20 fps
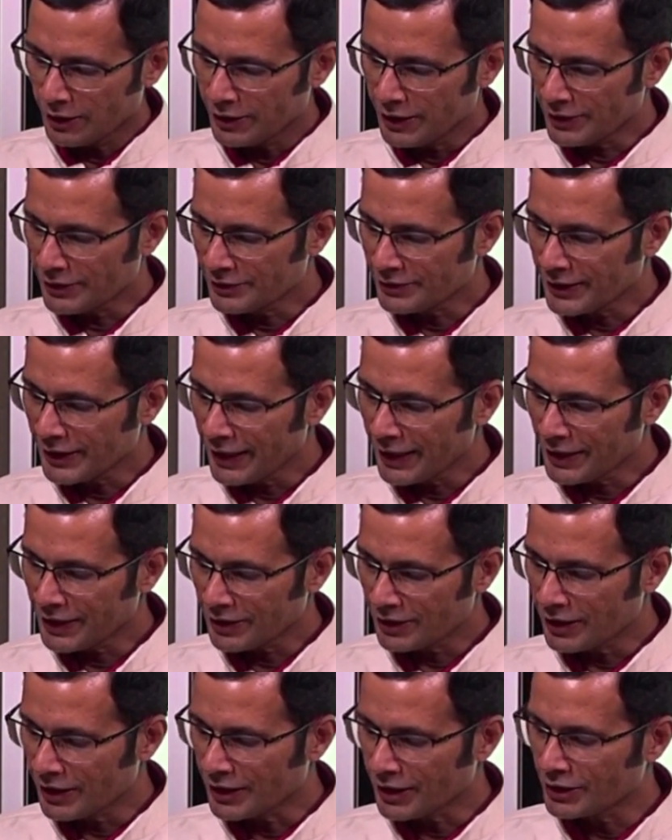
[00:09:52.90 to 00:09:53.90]
Let's take
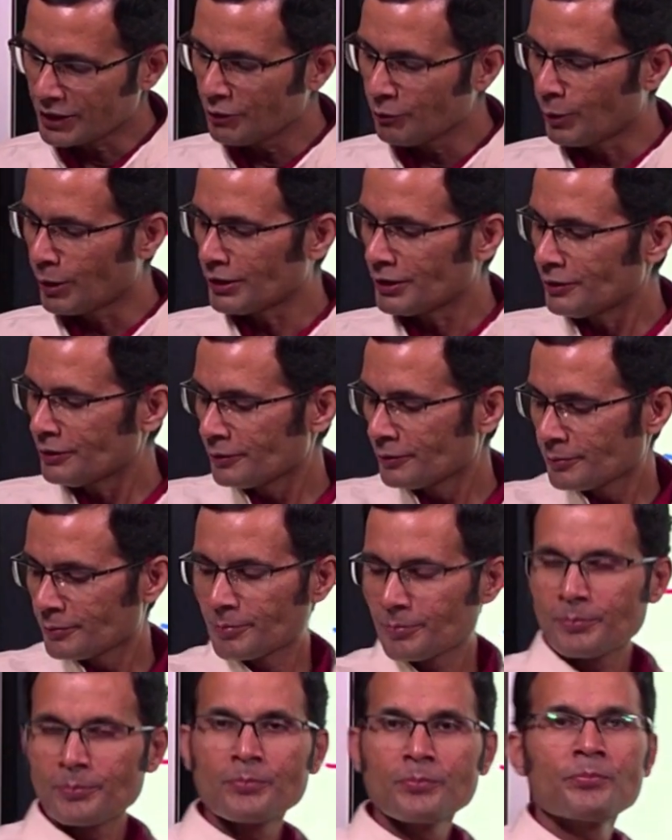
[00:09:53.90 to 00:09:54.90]
another one,
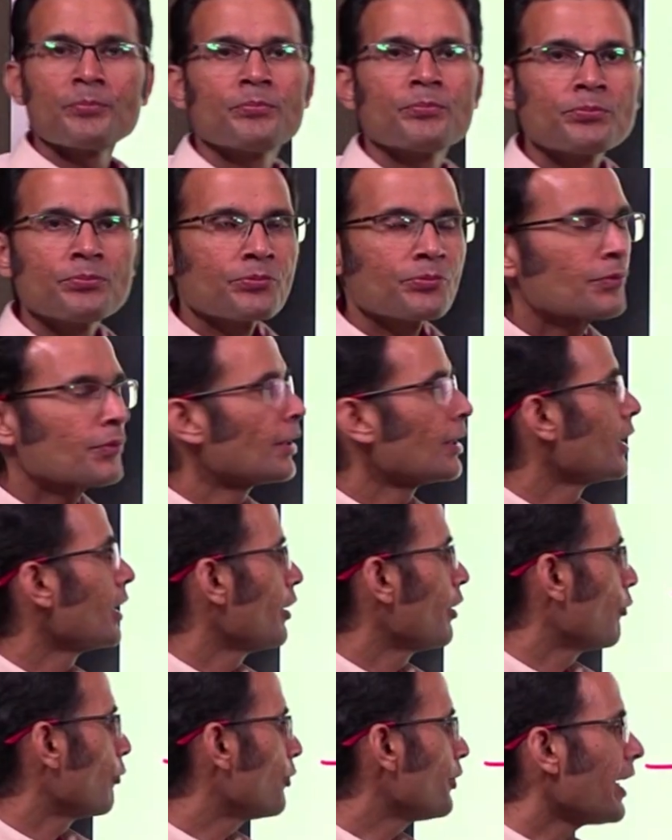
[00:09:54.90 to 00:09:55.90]

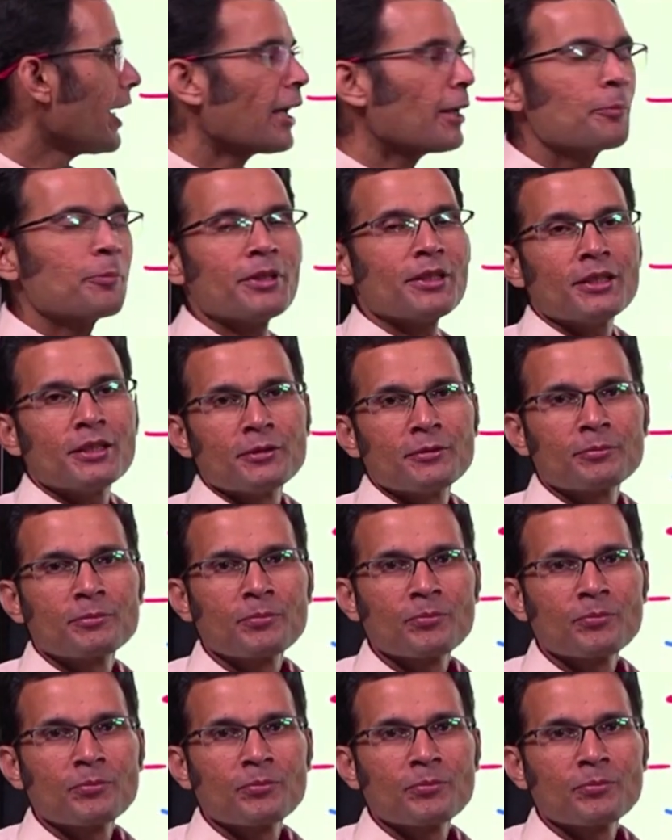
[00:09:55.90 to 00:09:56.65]
VIP,